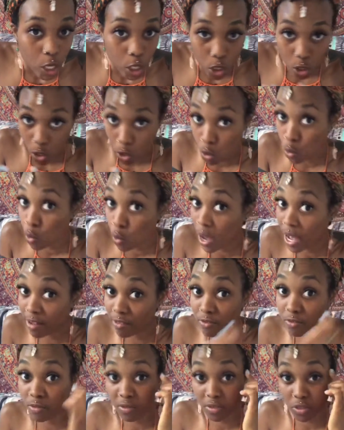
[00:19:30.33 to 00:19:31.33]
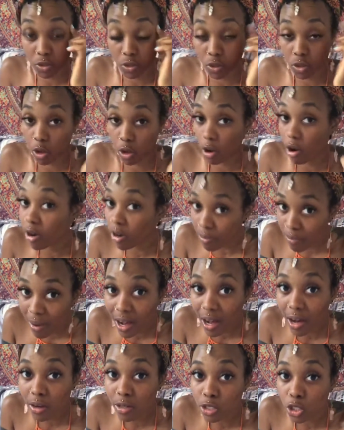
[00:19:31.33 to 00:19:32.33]
you have thought
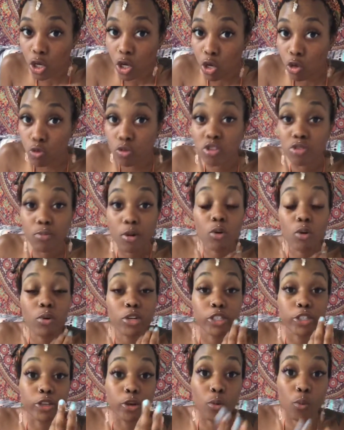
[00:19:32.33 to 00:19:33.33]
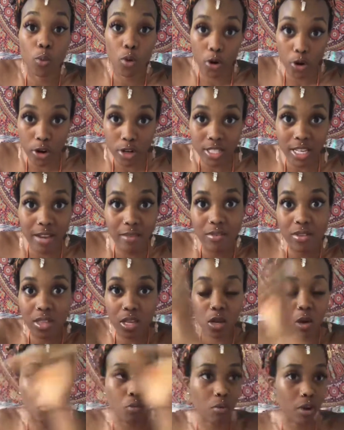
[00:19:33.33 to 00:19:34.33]
about, you spoke with your words,
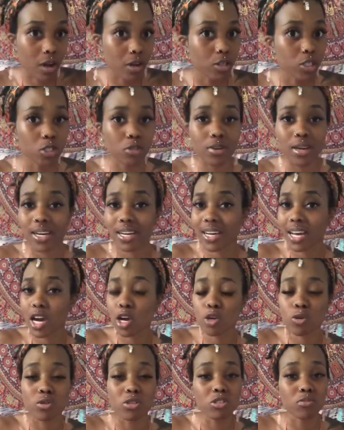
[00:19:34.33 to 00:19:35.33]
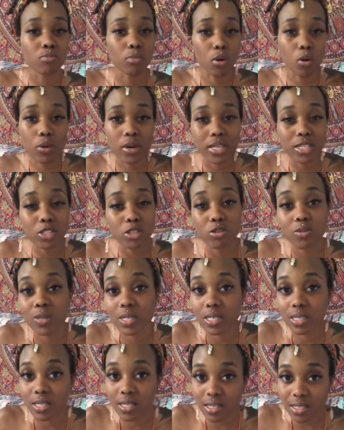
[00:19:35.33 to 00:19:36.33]
everything around you right now, you spoke into
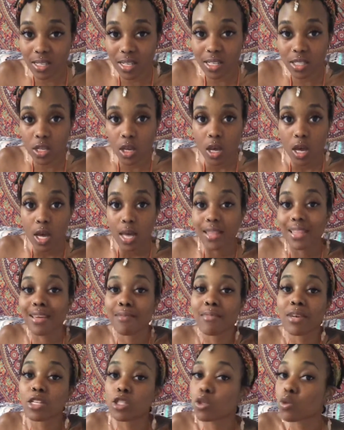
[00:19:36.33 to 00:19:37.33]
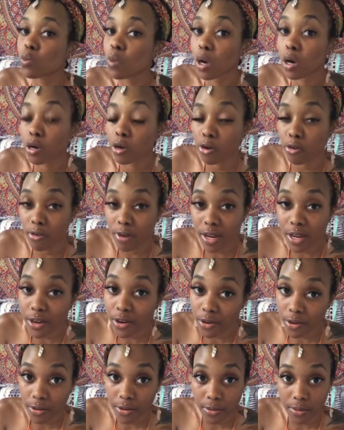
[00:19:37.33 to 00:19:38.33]
existence. That makes you a
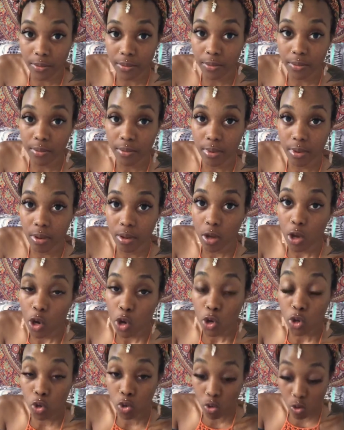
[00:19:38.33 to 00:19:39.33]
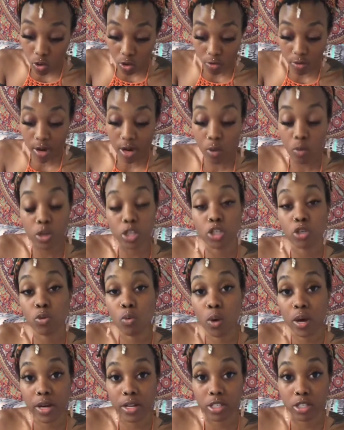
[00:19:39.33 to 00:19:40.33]
creator. You create what you
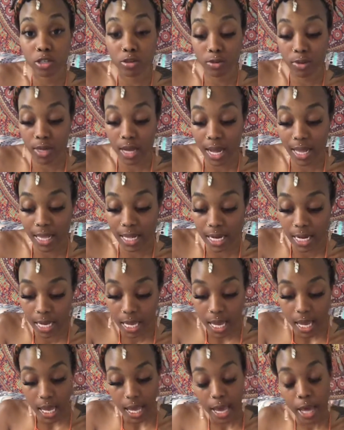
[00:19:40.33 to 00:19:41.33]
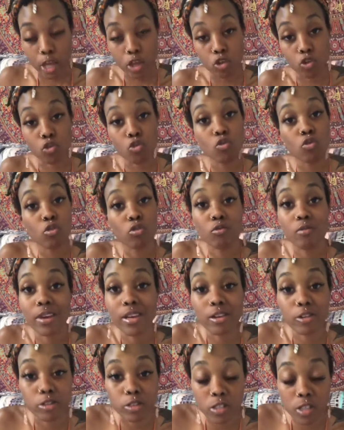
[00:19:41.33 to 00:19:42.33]
want into reality, and you
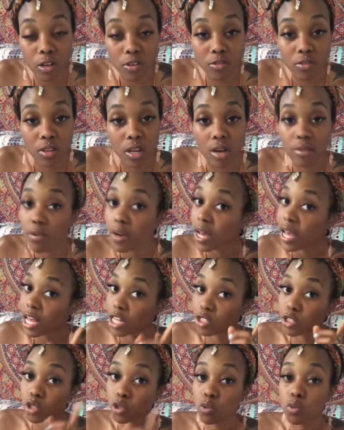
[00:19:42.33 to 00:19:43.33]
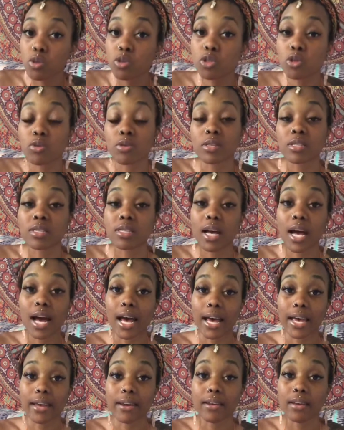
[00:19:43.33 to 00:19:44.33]
create your self-love as soon as you
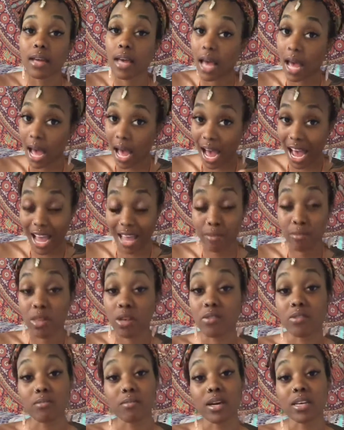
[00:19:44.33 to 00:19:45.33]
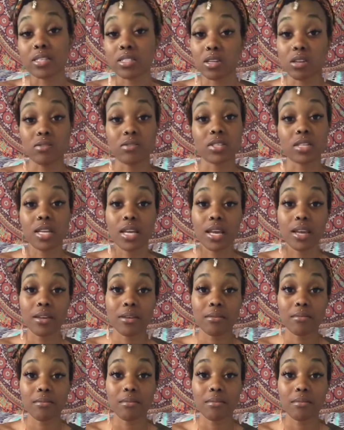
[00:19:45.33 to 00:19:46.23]
decide, I am loving myself today.